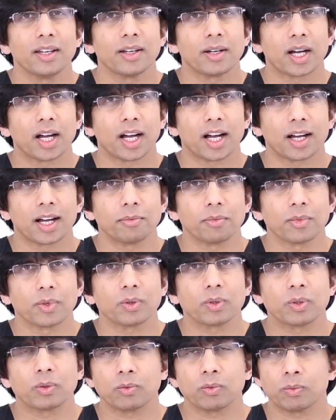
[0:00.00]
um,
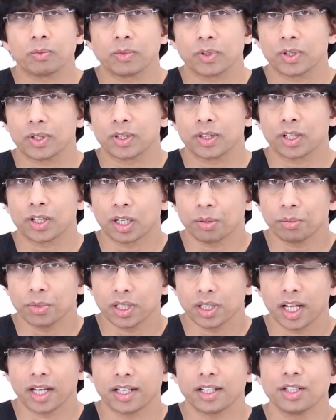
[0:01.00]

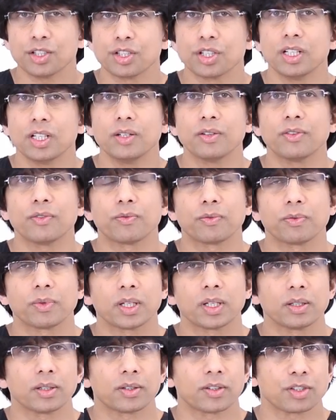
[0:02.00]
thermal energy,
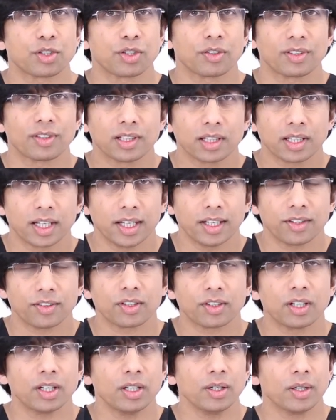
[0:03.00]
such as
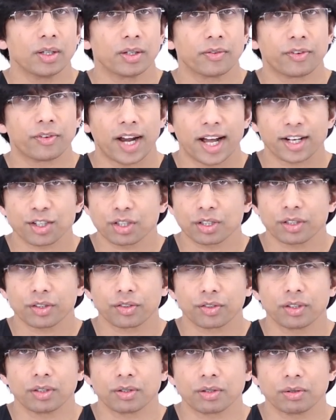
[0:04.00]
laser, fractional
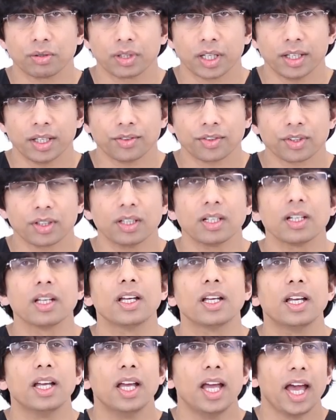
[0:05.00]
CO2 laser,
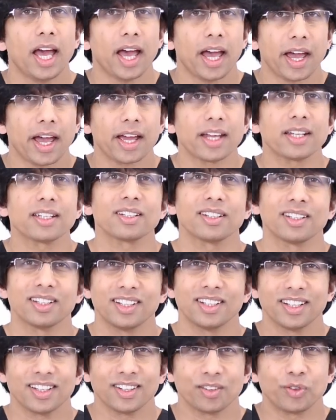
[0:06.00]
and
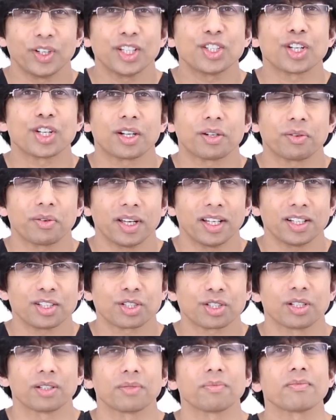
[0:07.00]

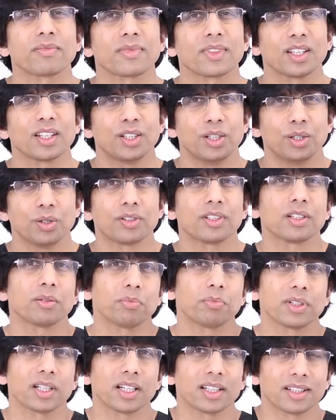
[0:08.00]
regeneration using
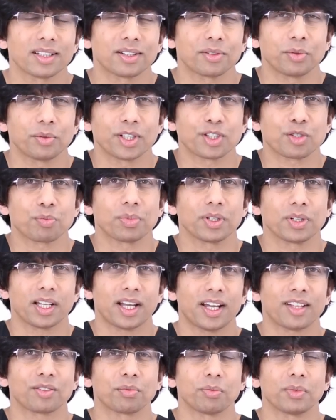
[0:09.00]
platelet-rich
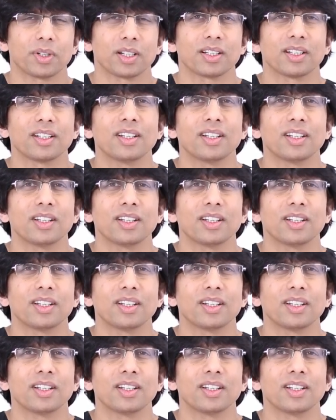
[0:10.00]
plasma.